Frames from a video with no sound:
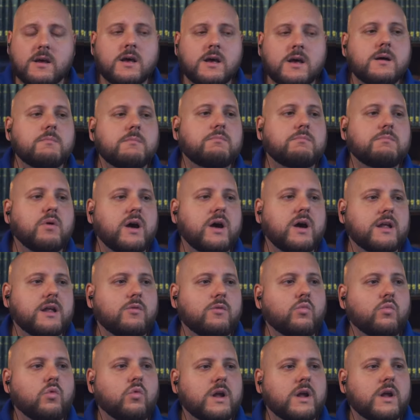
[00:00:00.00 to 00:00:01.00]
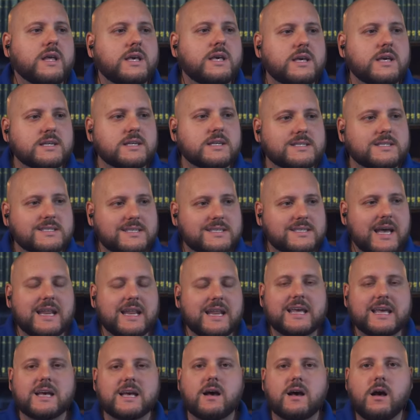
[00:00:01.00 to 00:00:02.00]
But what he is
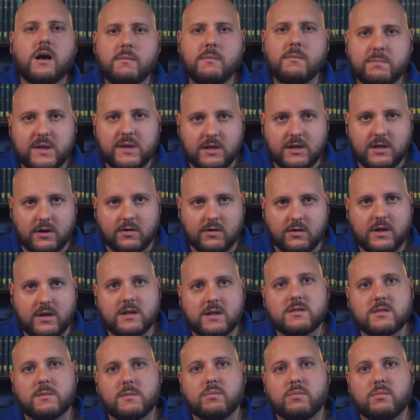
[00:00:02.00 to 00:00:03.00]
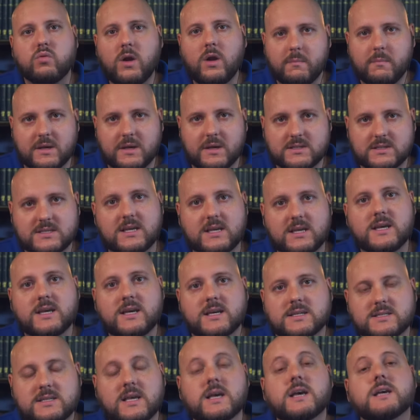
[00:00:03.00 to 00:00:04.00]
setting up here in the premise
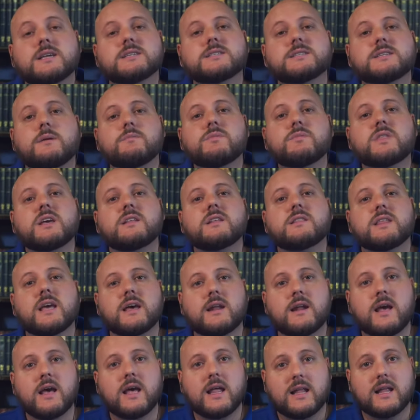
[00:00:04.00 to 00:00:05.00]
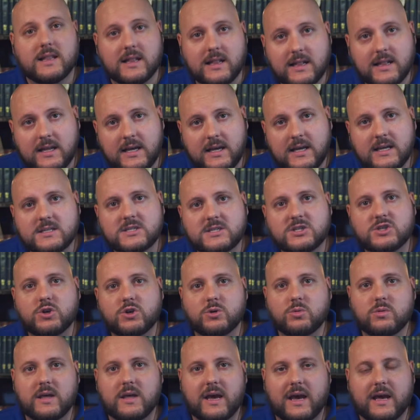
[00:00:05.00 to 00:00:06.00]
is something that leads
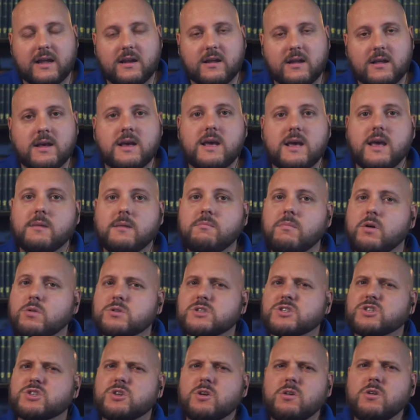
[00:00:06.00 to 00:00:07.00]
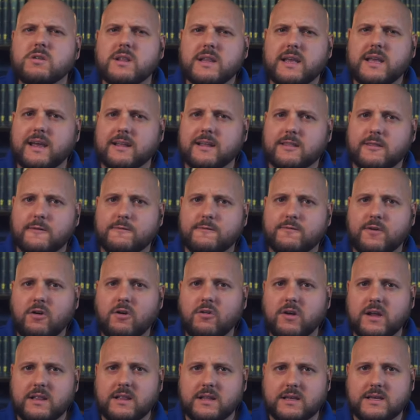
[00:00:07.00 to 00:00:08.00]
to that. And most certainly, at the
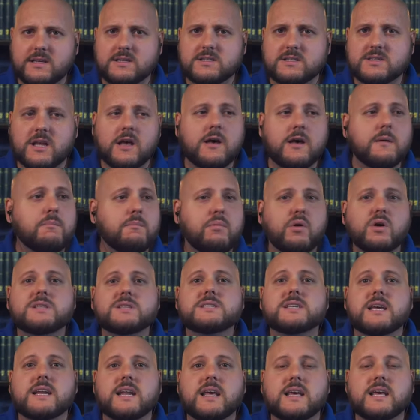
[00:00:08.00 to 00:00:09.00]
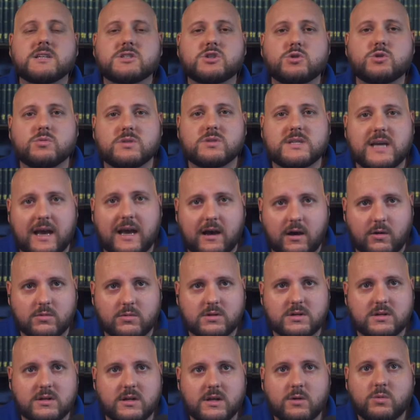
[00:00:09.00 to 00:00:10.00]
very least, puts it into doubt.
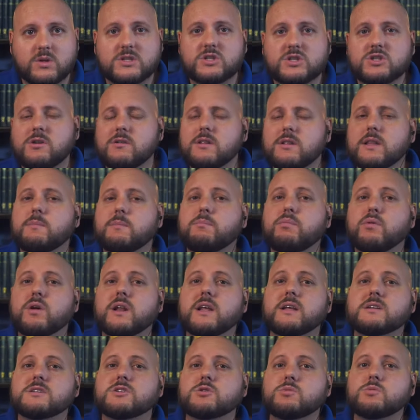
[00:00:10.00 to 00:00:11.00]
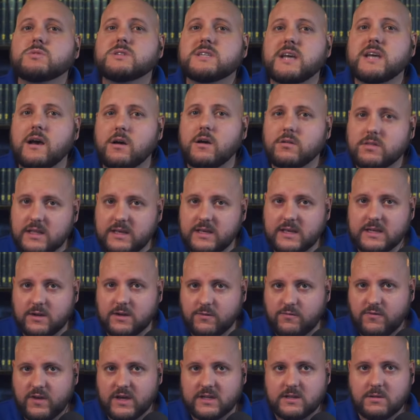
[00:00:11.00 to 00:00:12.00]
It would certainly put into doubt the
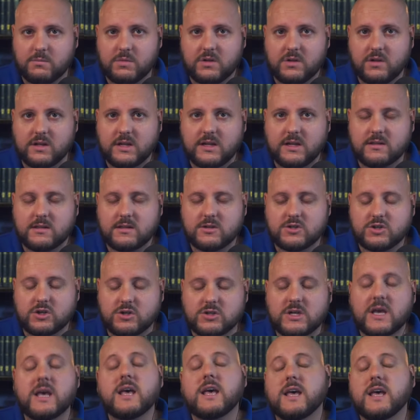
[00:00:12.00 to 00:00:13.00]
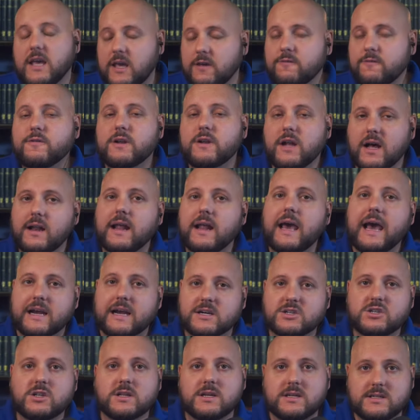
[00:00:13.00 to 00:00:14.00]
indefectibility of the church, if not
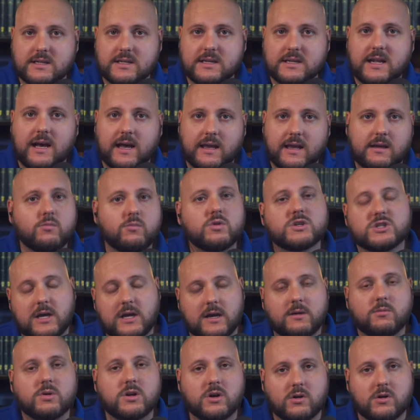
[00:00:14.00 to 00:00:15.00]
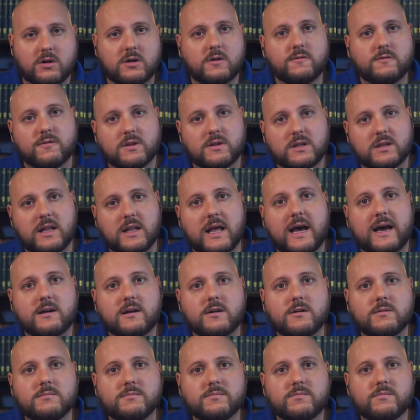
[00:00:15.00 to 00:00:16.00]
actually deny it, which I would argue for the
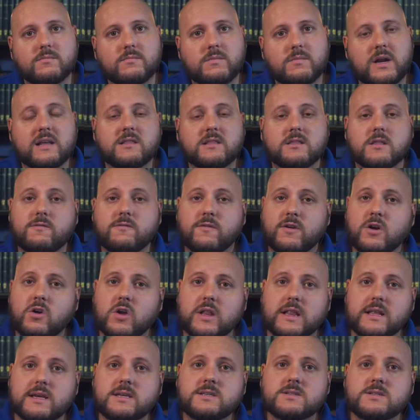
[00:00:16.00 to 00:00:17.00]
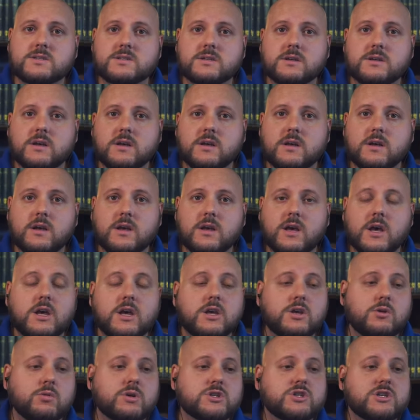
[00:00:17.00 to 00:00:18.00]
latter. But at the very least,
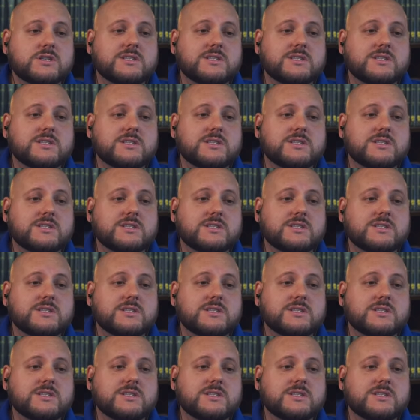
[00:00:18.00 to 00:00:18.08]
you would just